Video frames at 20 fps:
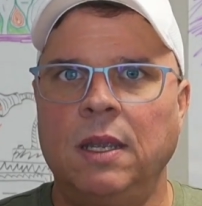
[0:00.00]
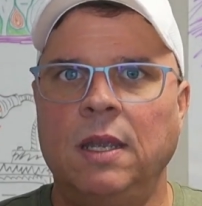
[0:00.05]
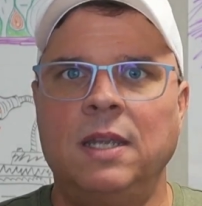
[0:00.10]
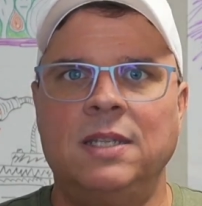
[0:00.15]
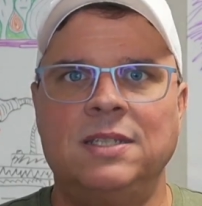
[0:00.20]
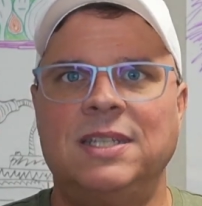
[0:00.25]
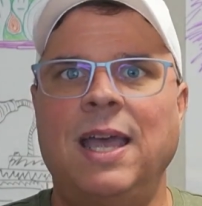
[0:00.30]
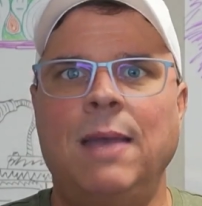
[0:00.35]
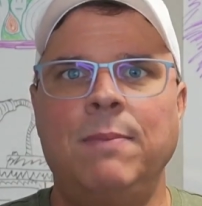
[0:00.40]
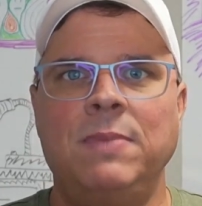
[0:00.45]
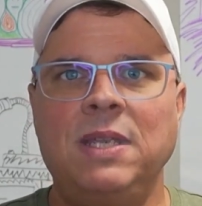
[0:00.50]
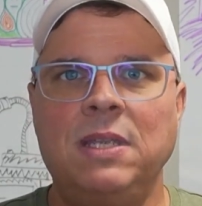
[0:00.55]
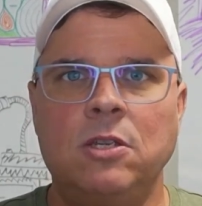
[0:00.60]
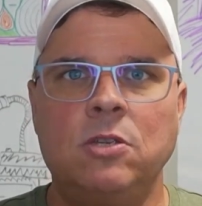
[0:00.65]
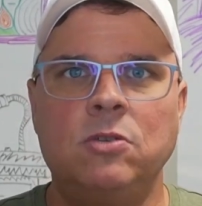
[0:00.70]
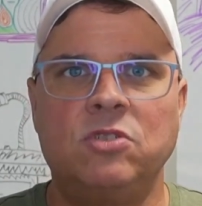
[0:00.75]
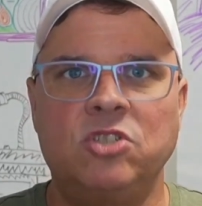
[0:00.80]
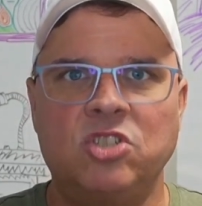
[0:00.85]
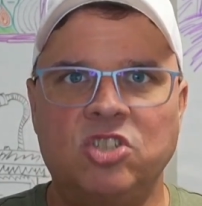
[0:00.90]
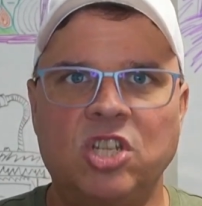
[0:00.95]
It's not me
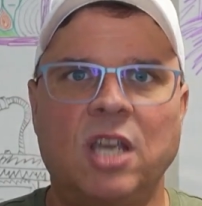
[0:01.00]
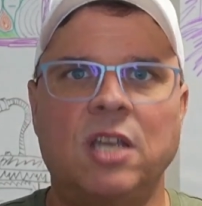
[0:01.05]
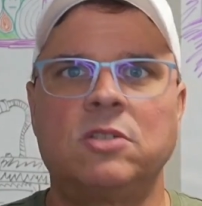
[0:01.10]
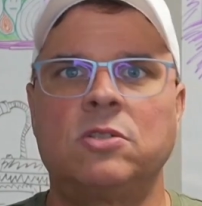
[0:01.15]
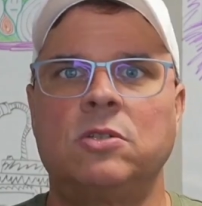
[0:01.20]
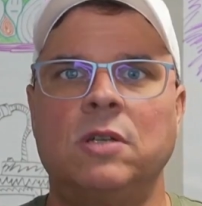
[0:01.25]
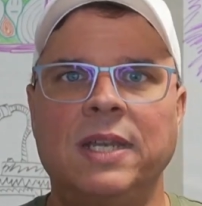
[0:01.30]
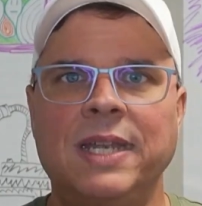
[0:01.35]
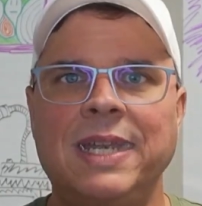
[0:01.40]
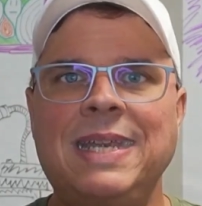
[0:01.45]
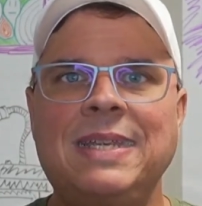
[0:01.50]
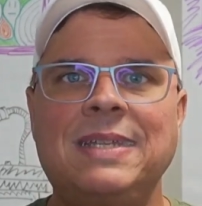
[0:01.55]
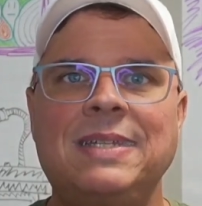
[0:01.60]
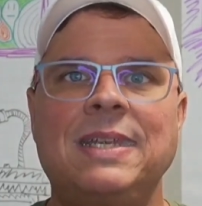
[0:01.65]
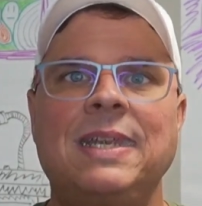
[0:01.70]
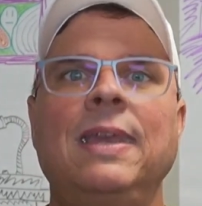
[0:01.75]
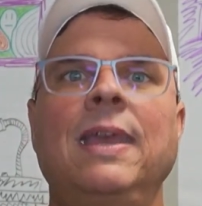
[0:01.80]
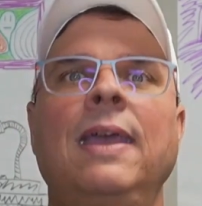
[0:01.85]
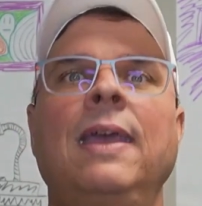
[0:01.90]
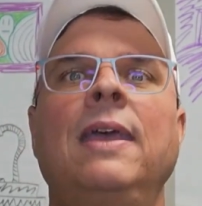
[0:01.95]
who sucks or
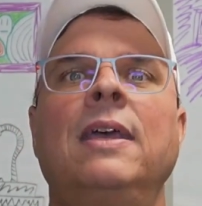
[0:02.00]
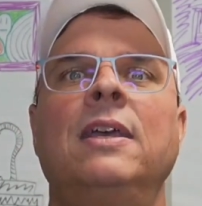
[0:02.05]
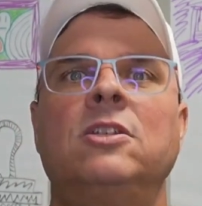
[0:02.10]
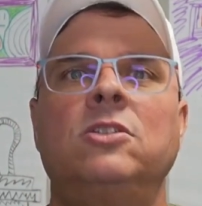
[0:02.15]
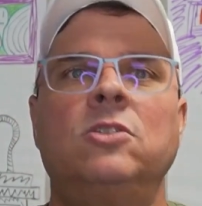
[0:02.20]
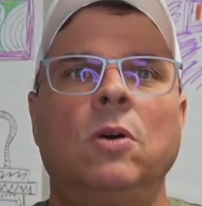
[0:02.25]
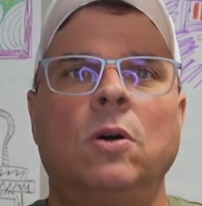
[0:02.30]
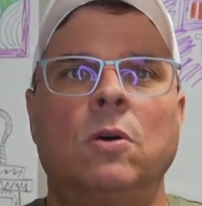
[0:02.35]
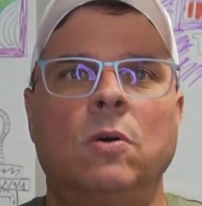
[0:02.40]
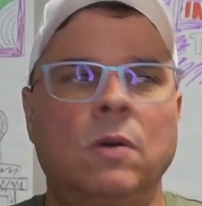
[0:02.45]
lazy. So